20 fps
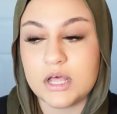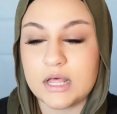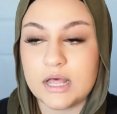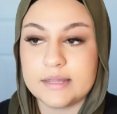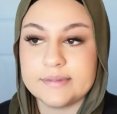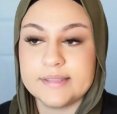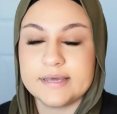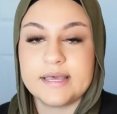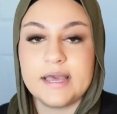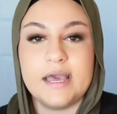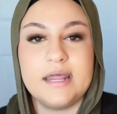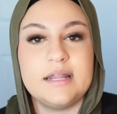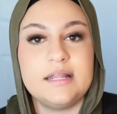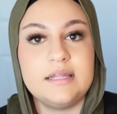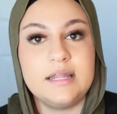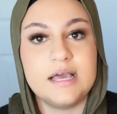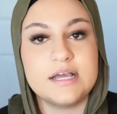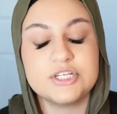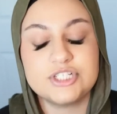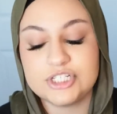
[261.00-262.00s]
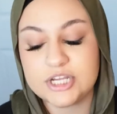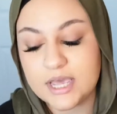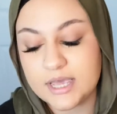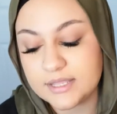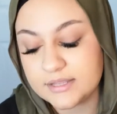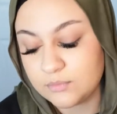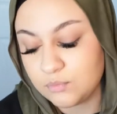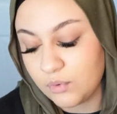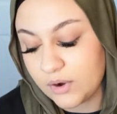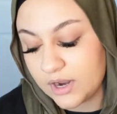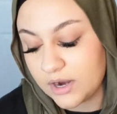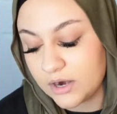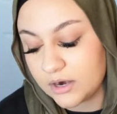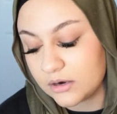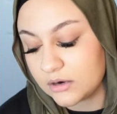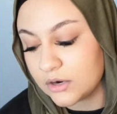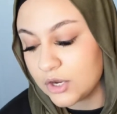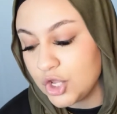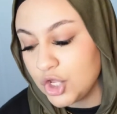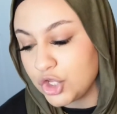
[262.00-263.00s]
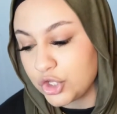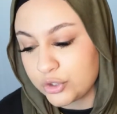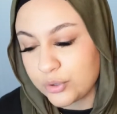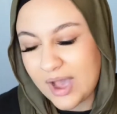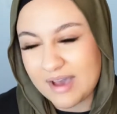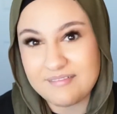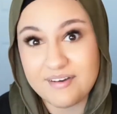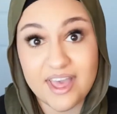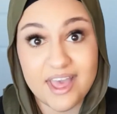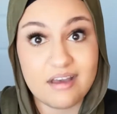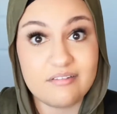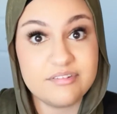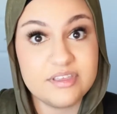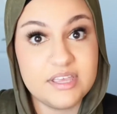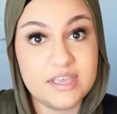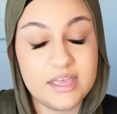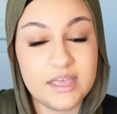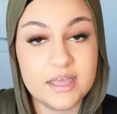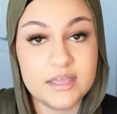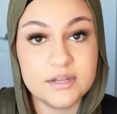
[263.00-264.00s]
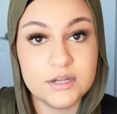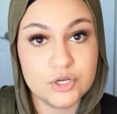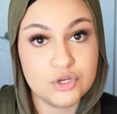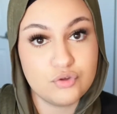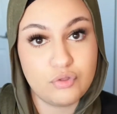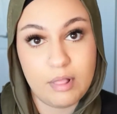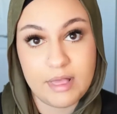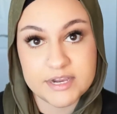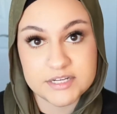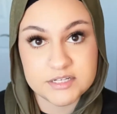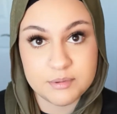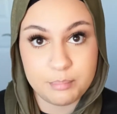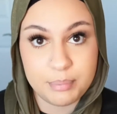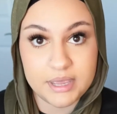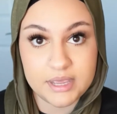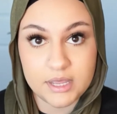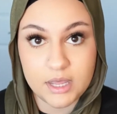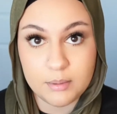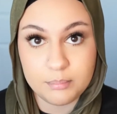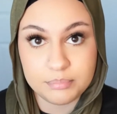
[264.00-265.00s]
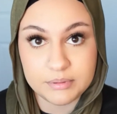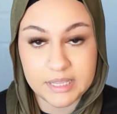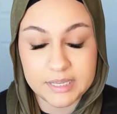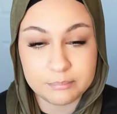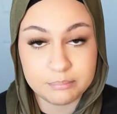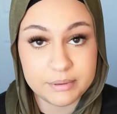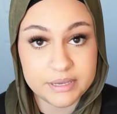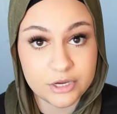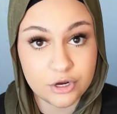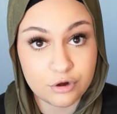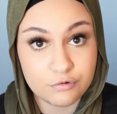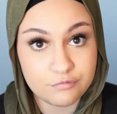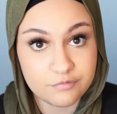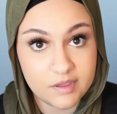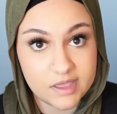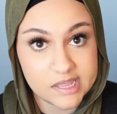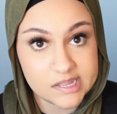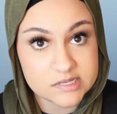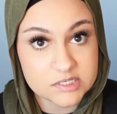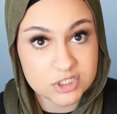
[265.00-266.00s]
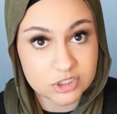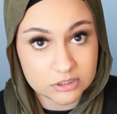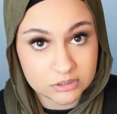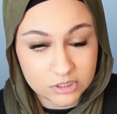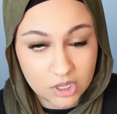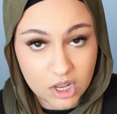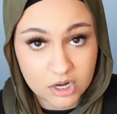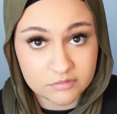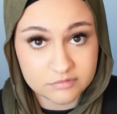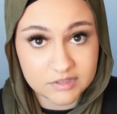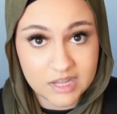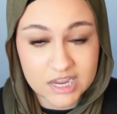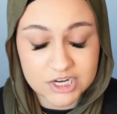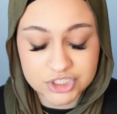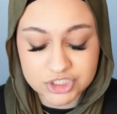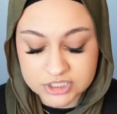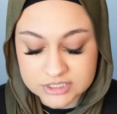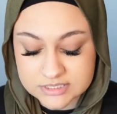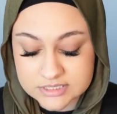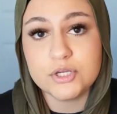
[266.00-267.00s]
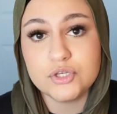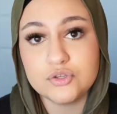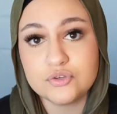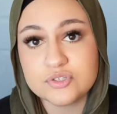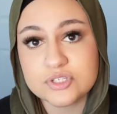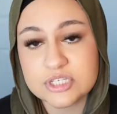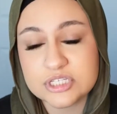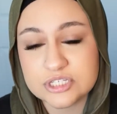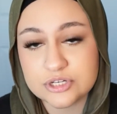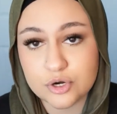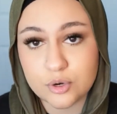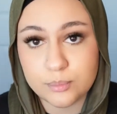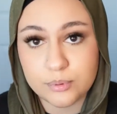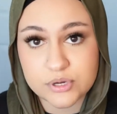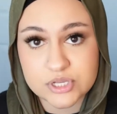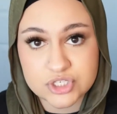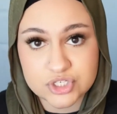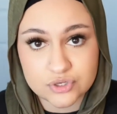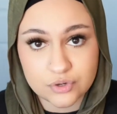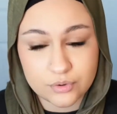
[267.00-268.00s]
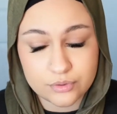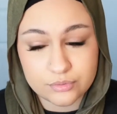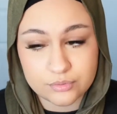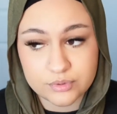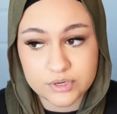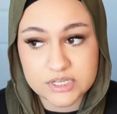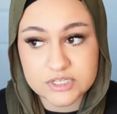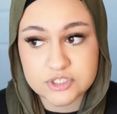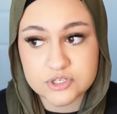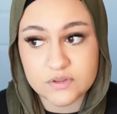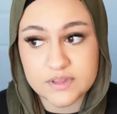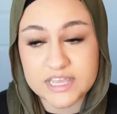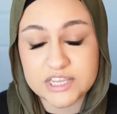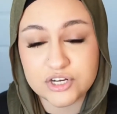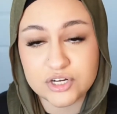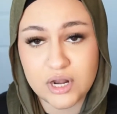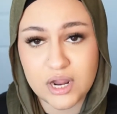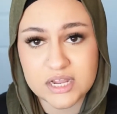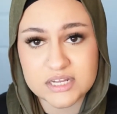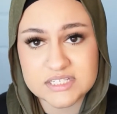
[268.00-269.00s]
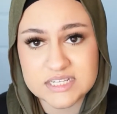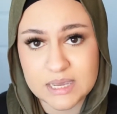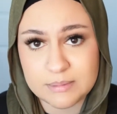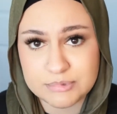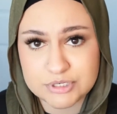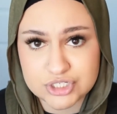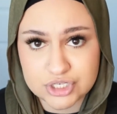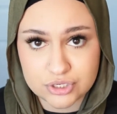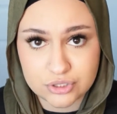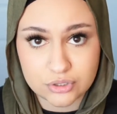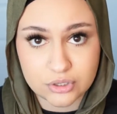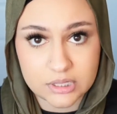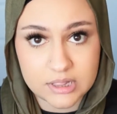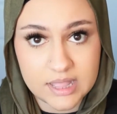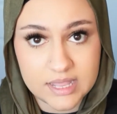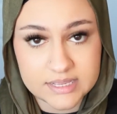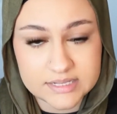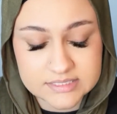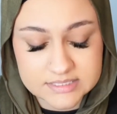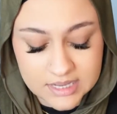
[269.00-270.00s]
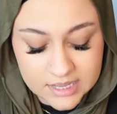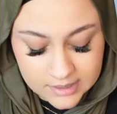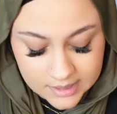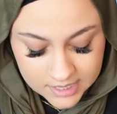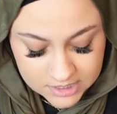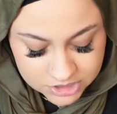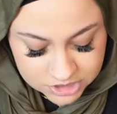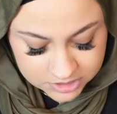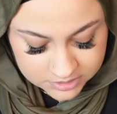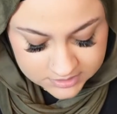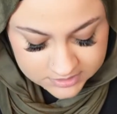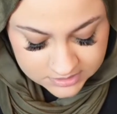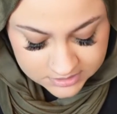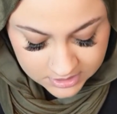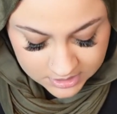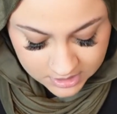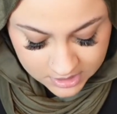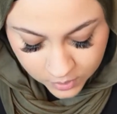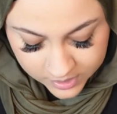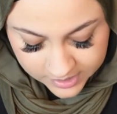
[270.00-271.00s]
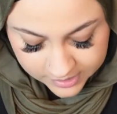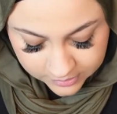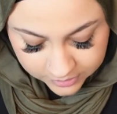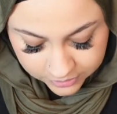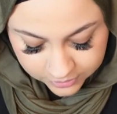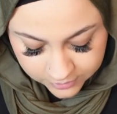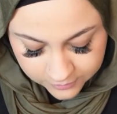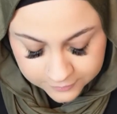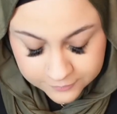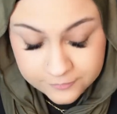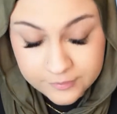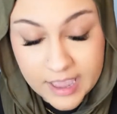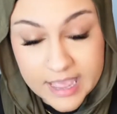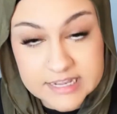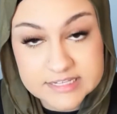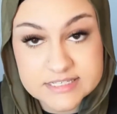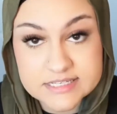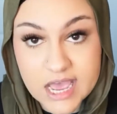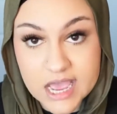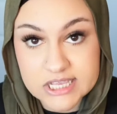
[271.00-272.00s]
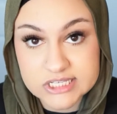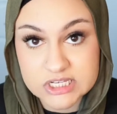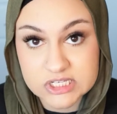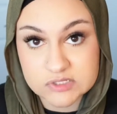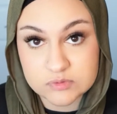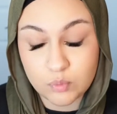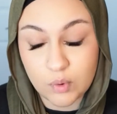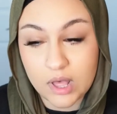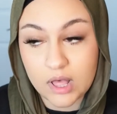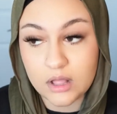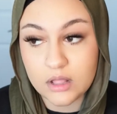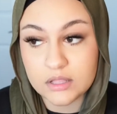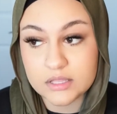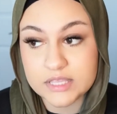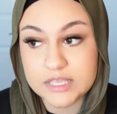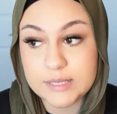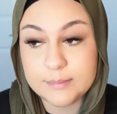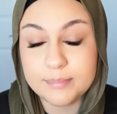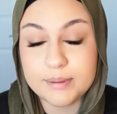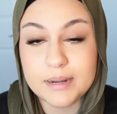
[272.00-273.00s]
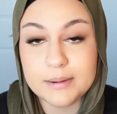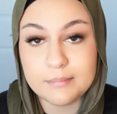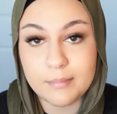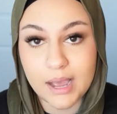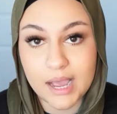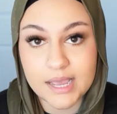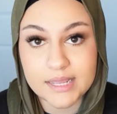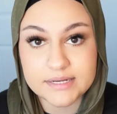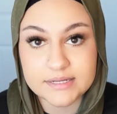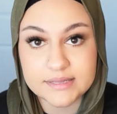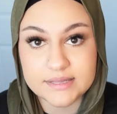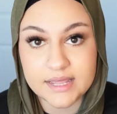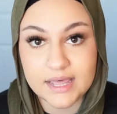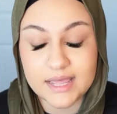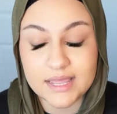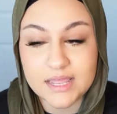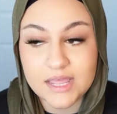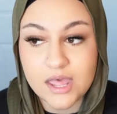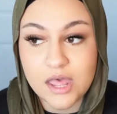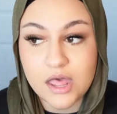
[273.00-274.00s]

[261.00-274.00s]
the kind of lash tech where you have a heavy hand and you like to pick up like bigger fans or a lot of lashes, then use a 0.03 so that you're not damaging your client's eyelashes. With fan size as well, keep in mind that